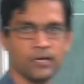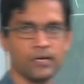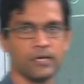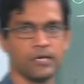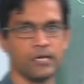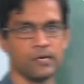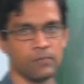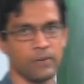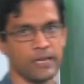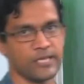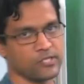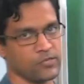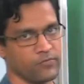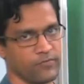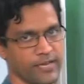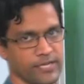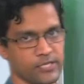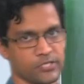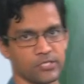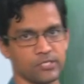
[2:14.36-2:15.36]
in place of
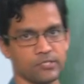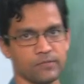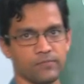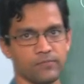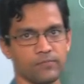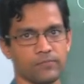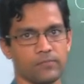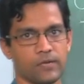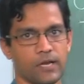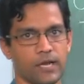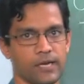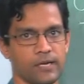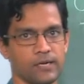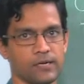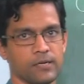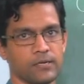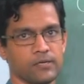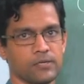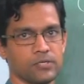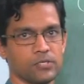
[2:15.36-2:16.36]
x, right?
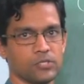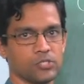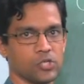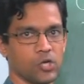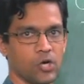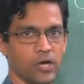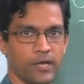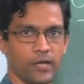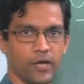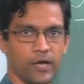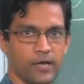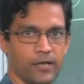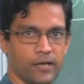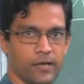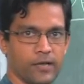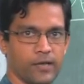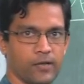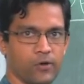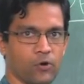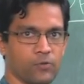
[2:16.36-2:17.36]
So
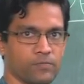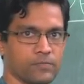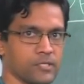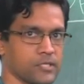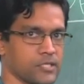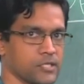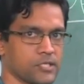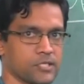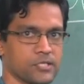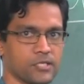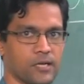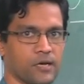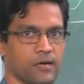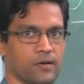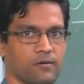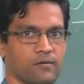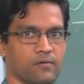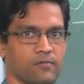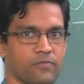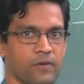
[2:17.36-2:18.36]
I hope this is
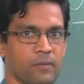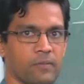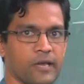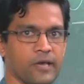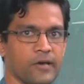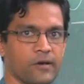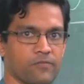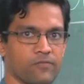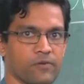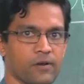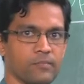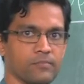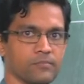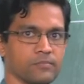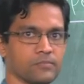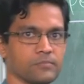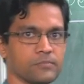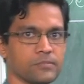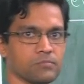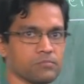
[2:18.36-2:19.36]
familiar from
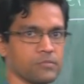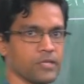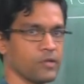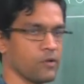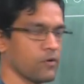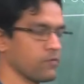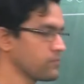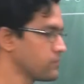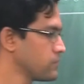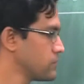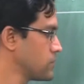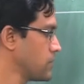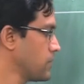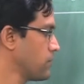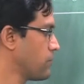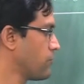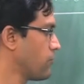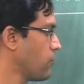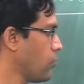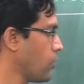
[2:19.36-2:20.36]
something you have
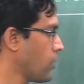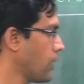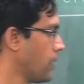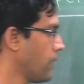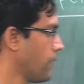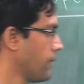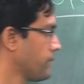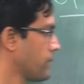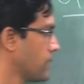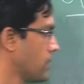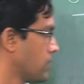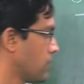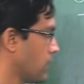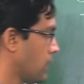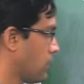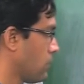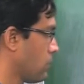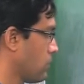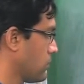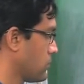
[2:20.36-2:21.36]
seen before.
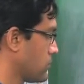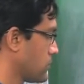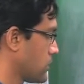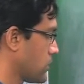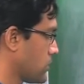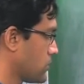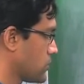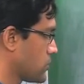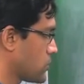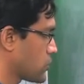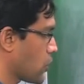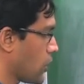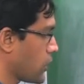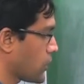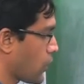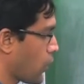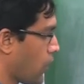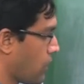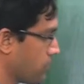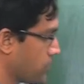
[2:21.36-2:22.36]
Now this is called
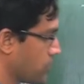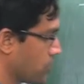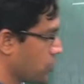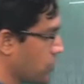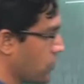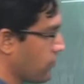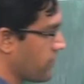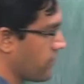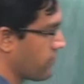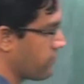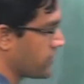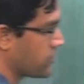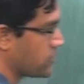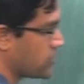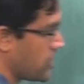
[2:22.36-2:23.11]
the composition of f and